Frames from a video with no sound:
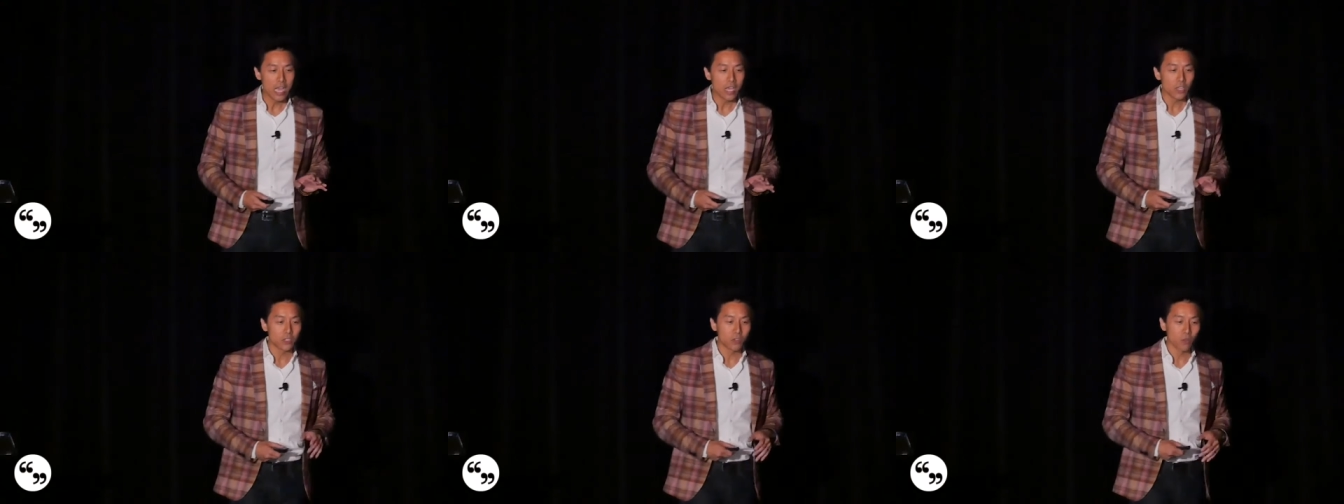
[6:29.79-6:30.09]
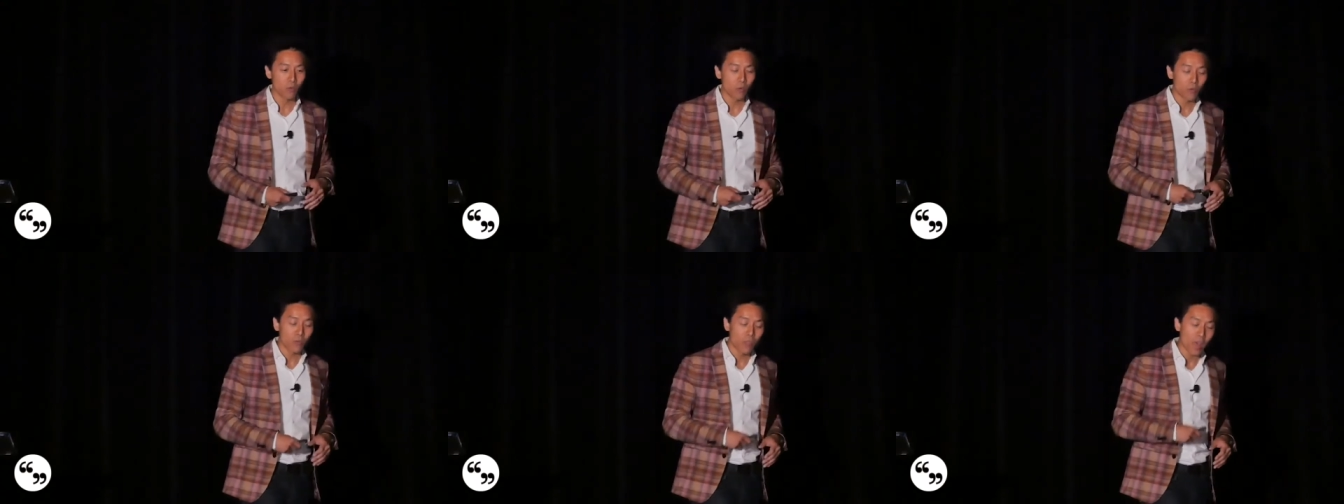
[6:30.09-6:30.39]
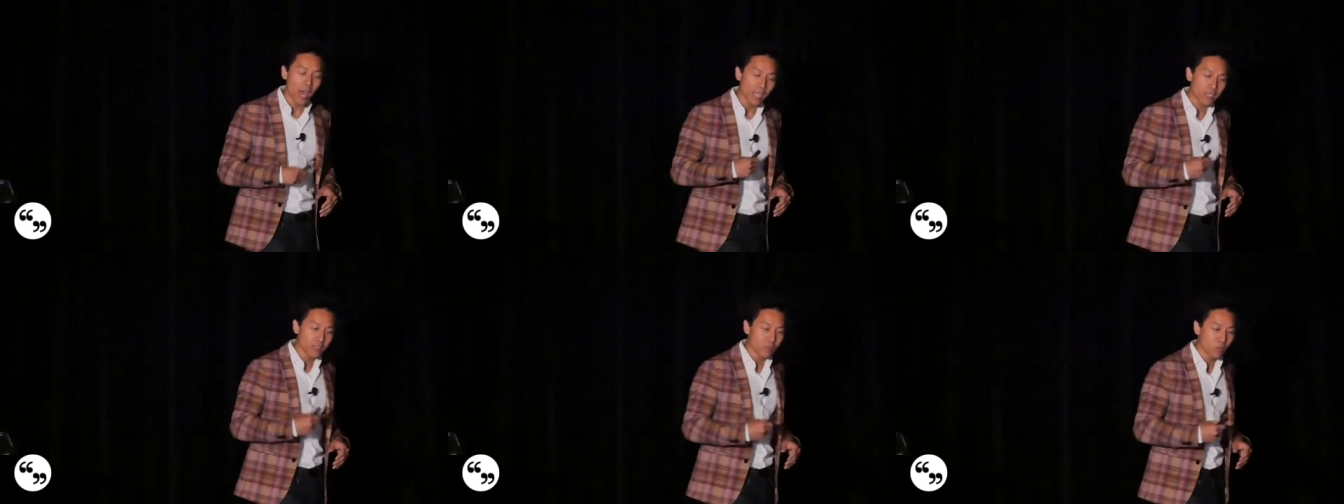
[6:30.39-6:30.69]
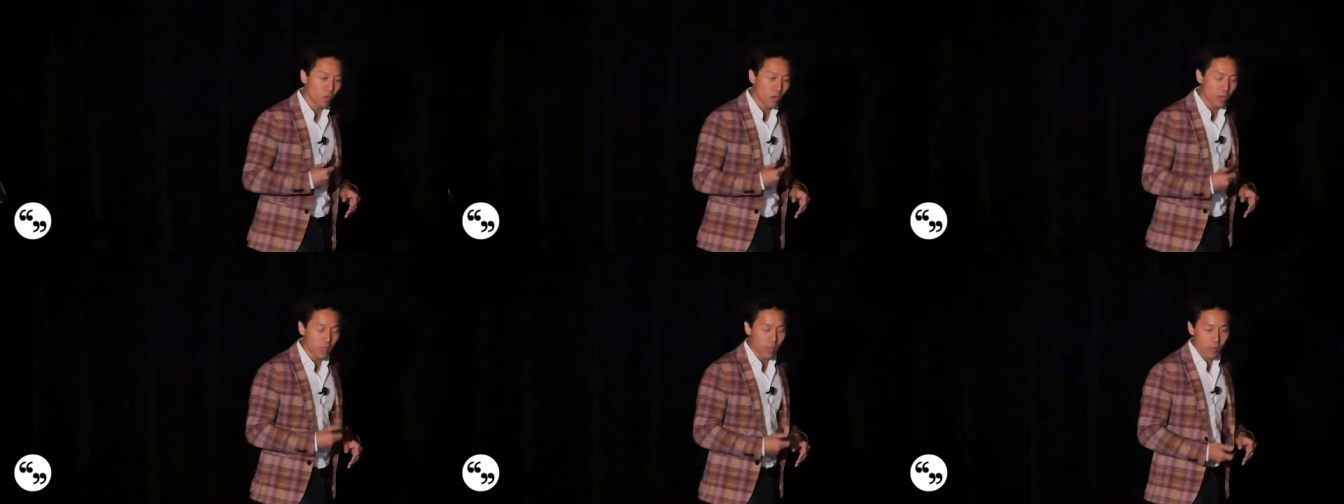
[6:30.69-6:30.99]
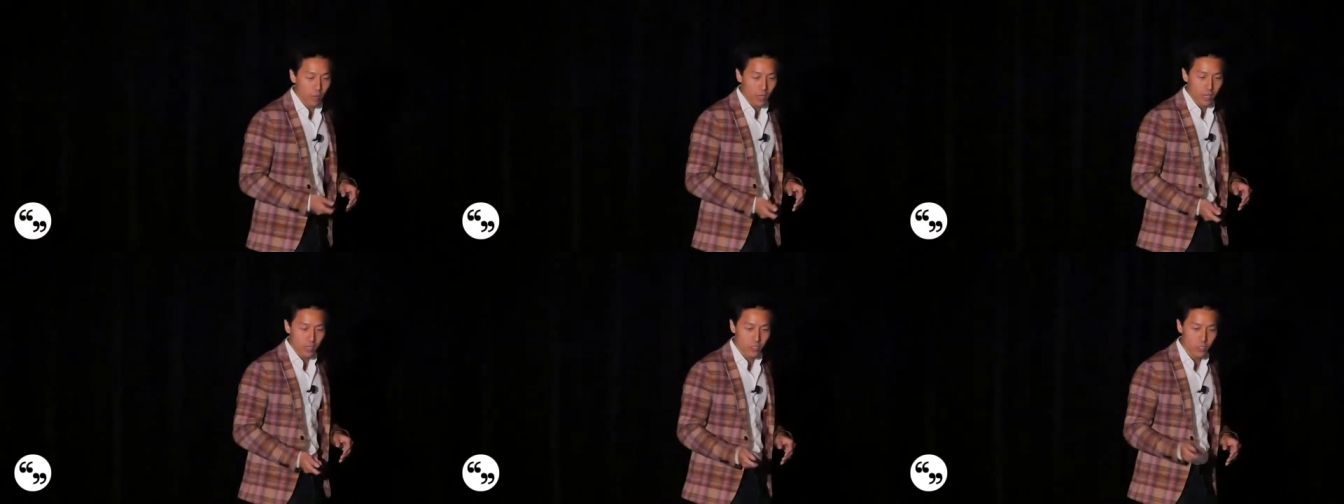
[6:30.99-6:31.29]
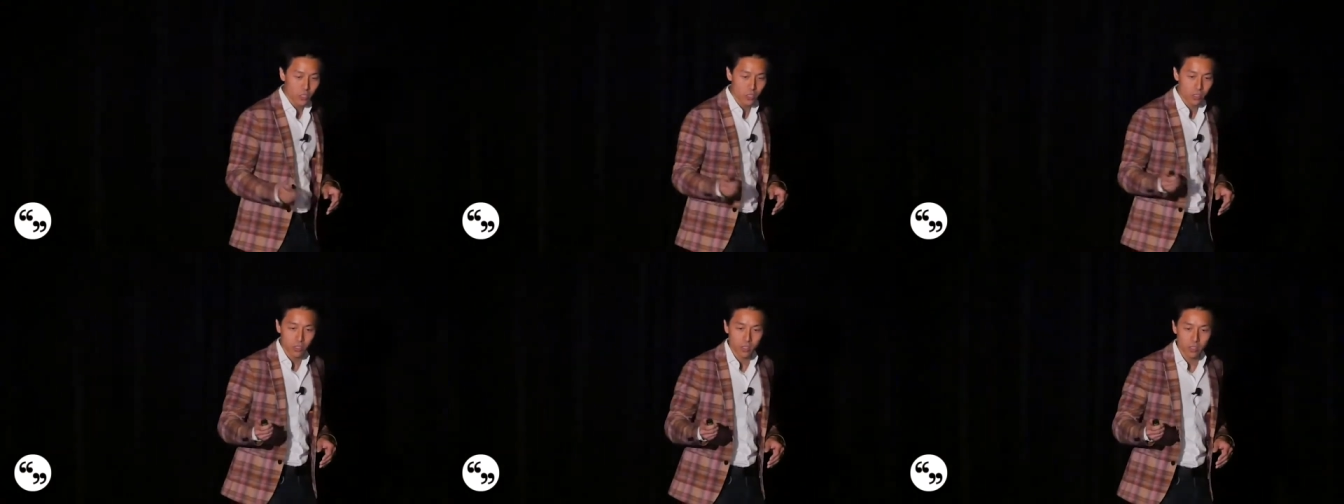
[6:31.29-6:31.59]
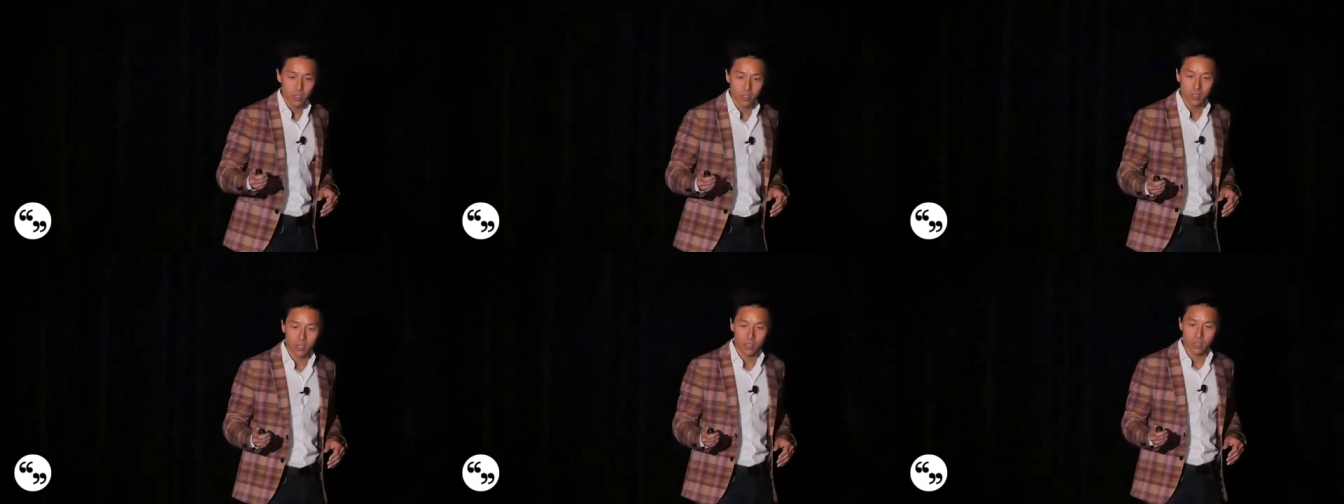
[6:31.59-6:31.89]
So that's one of the biggest
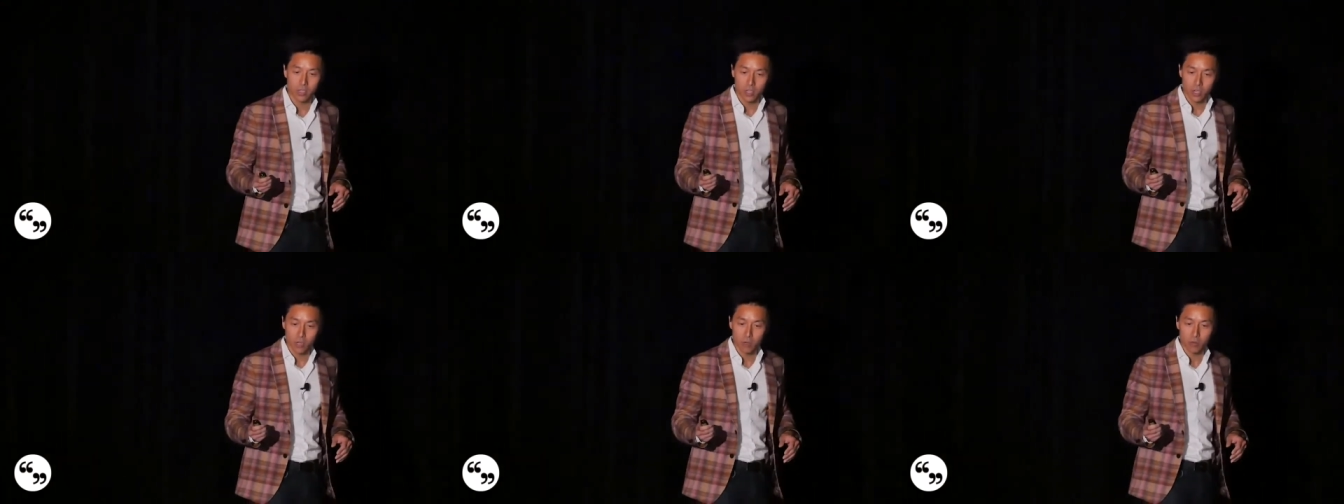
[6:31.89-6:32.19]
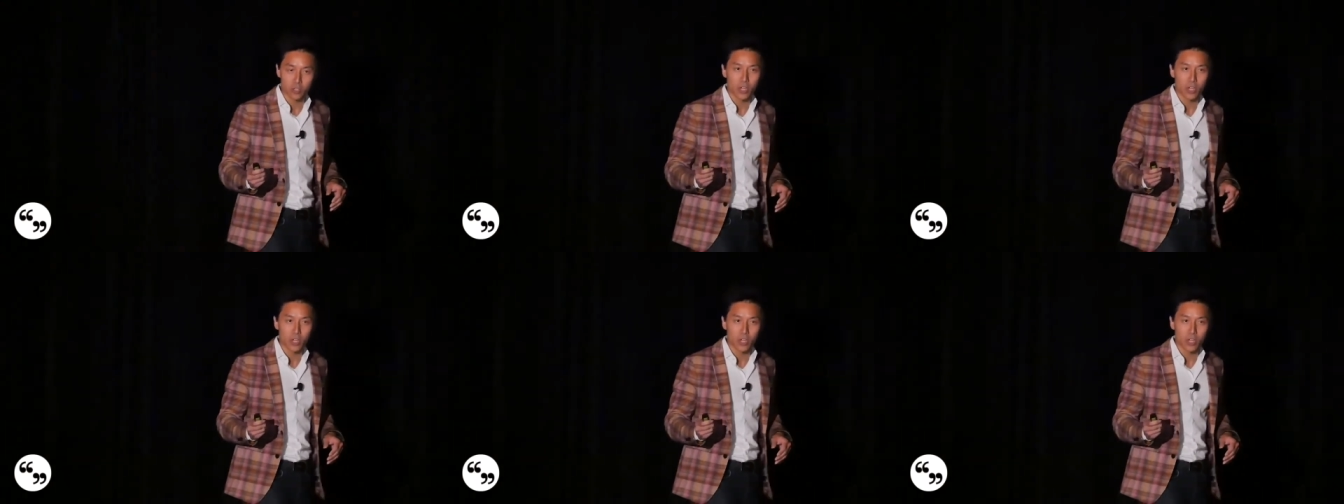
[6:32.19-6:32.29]
you know,